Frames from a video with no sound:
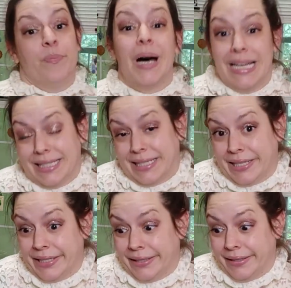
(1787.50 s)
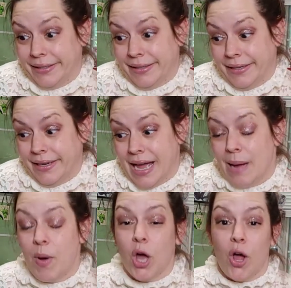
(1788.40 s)
But I
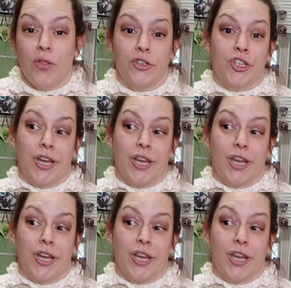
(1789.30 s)
bought all this shit